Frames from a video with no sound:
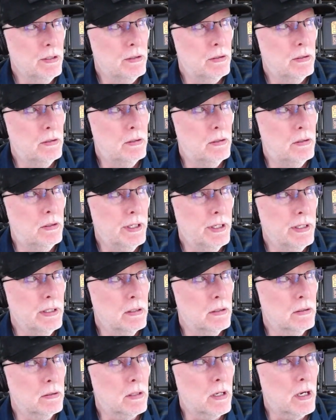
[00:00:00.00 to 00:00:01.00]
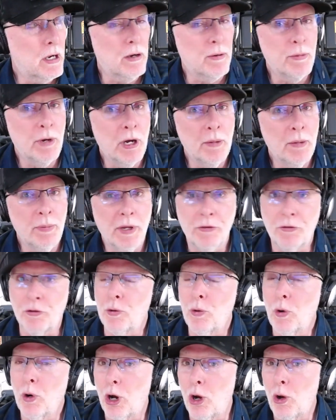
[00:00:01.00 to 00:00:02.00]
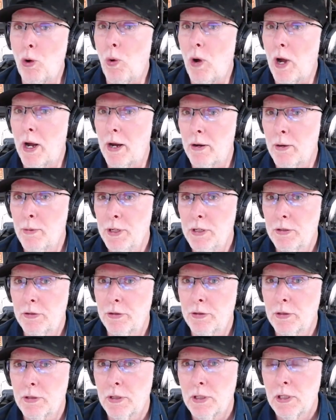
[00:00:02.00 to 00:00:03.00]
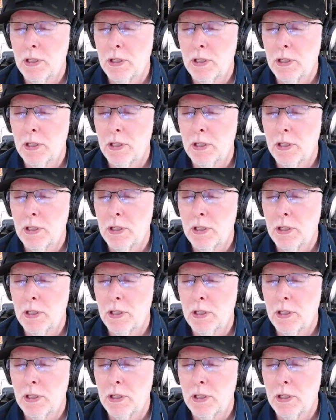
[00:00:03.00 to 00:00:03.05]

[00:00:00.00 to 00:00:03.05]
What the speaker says: didn't come up as a requirement,